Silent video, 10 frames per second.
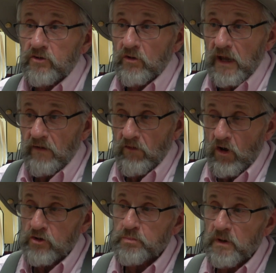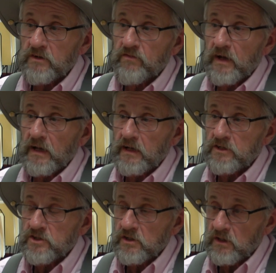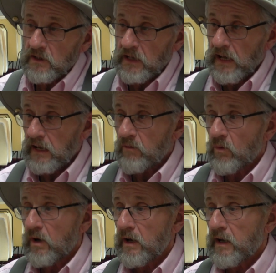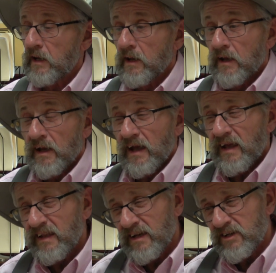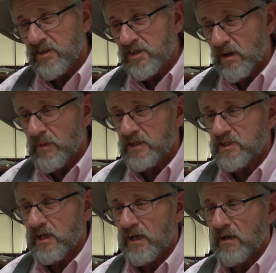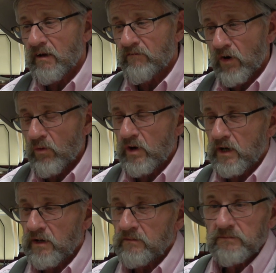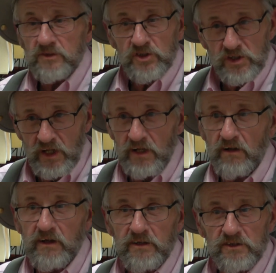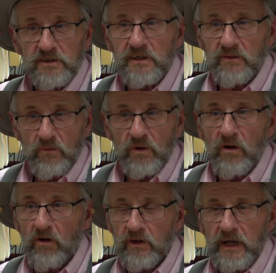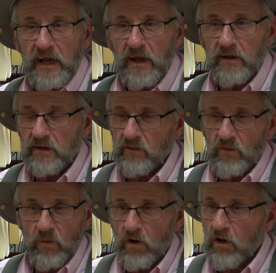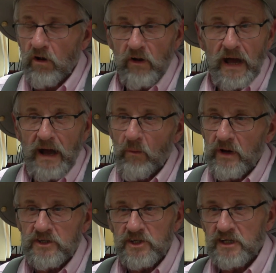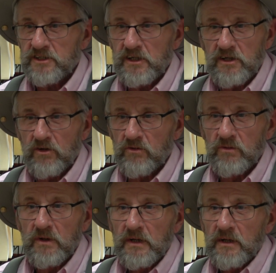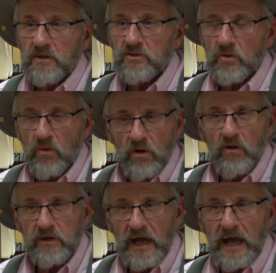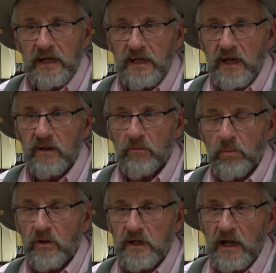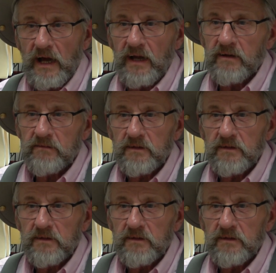so you have Lost Bridge Village, Gateway, and then to some extent Avoca still is, we're all on Highway 62. So we're all tied together pretty tight.